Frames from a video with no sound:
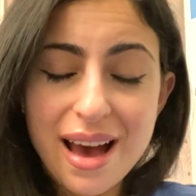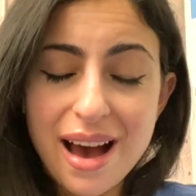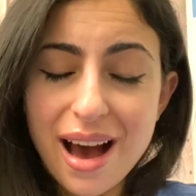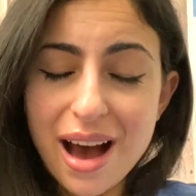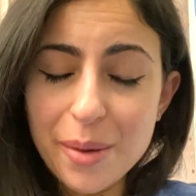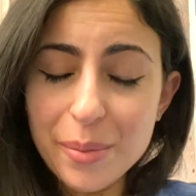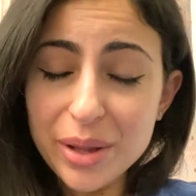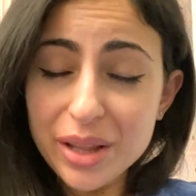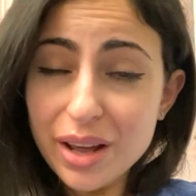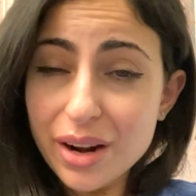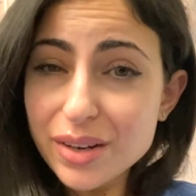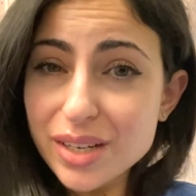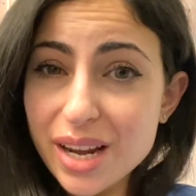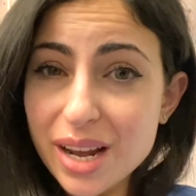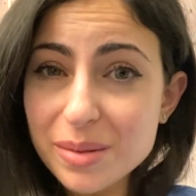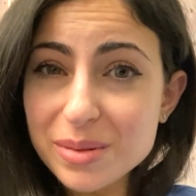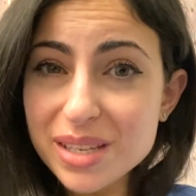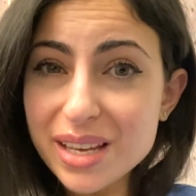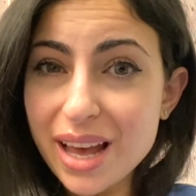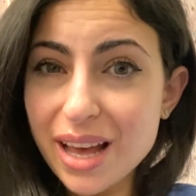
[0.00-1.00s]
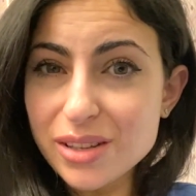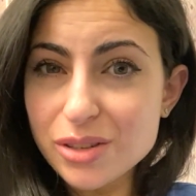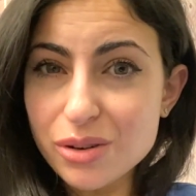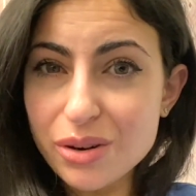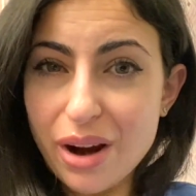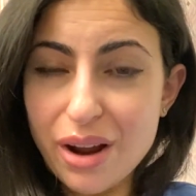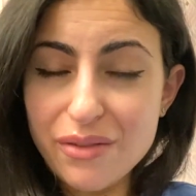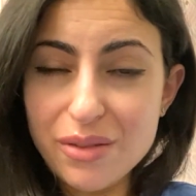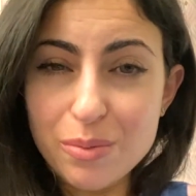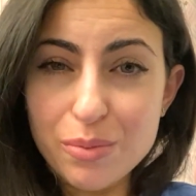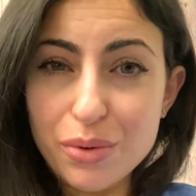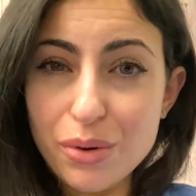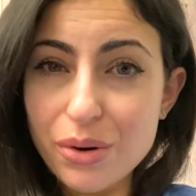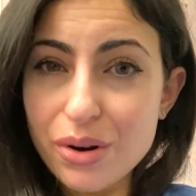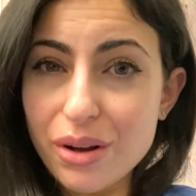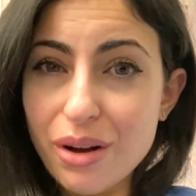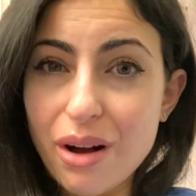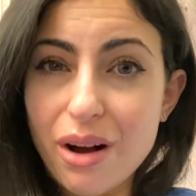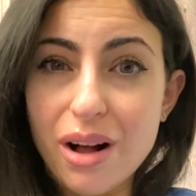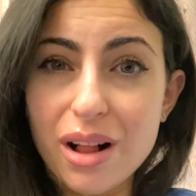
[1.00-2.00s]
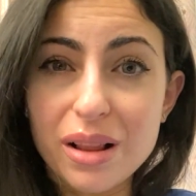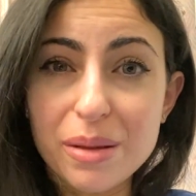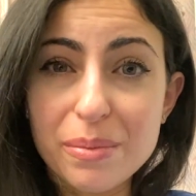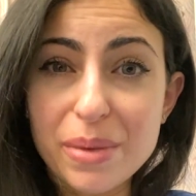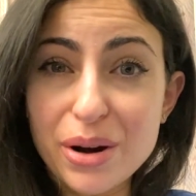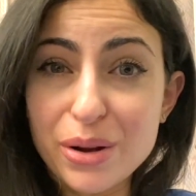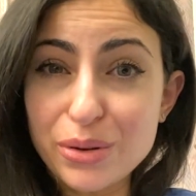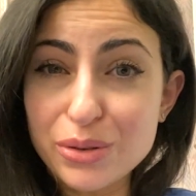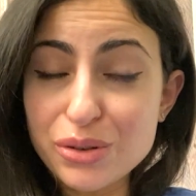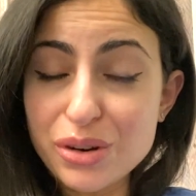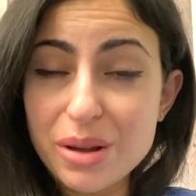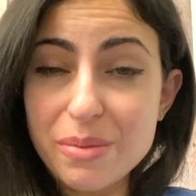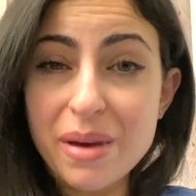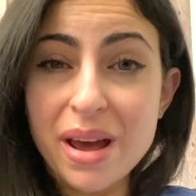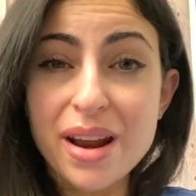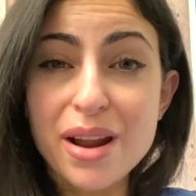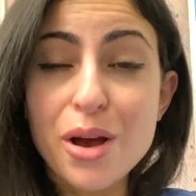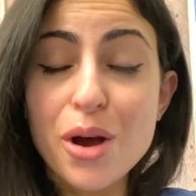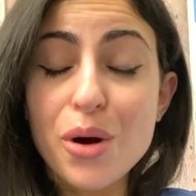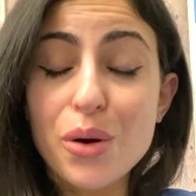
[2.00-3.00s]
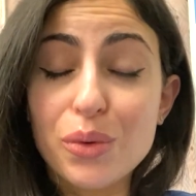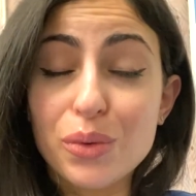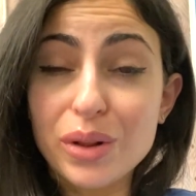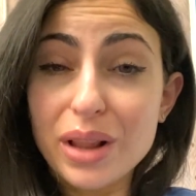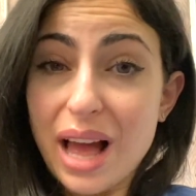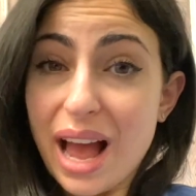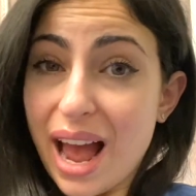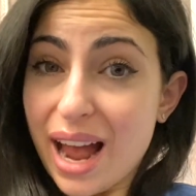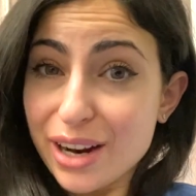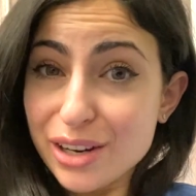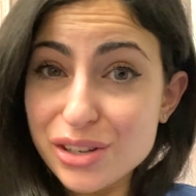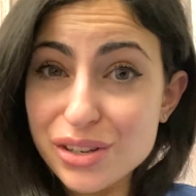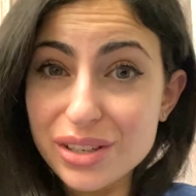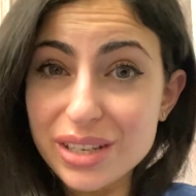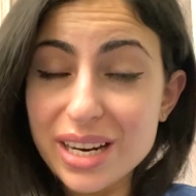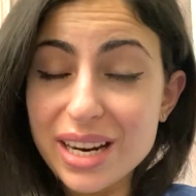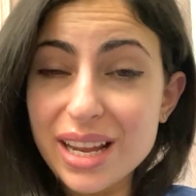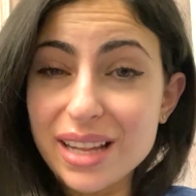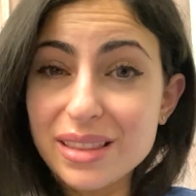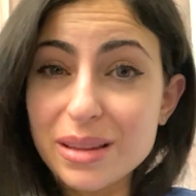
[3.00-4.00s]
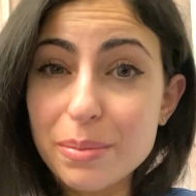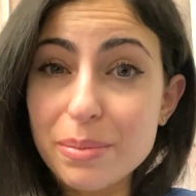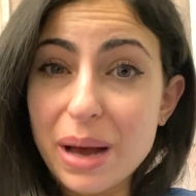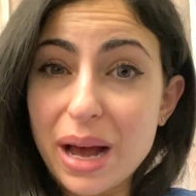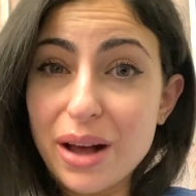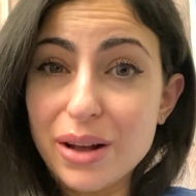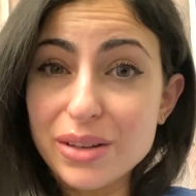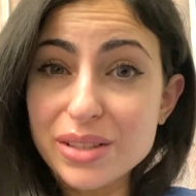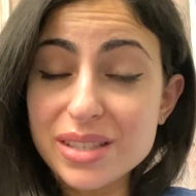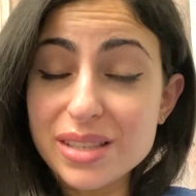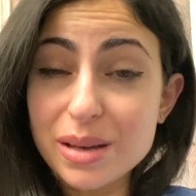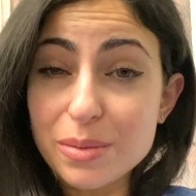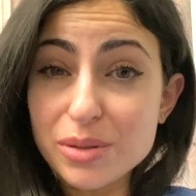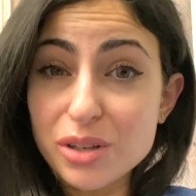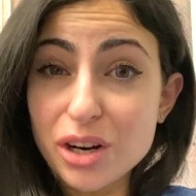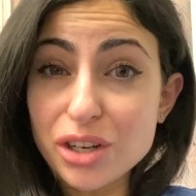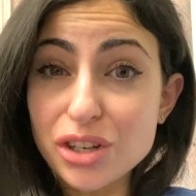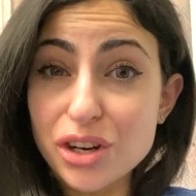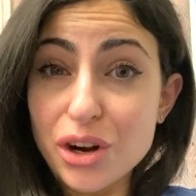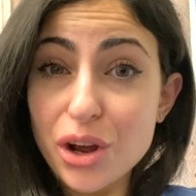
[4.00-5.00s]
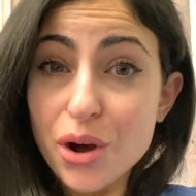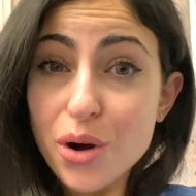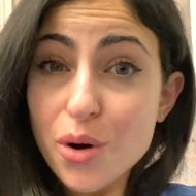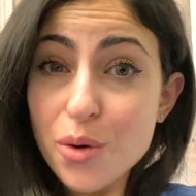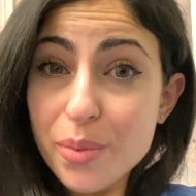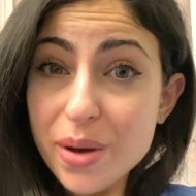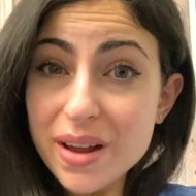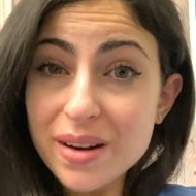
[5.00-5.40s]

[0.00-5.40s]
A lot of times the gastrographin protocol and medical treatment will actually get the bowels, the obstruction will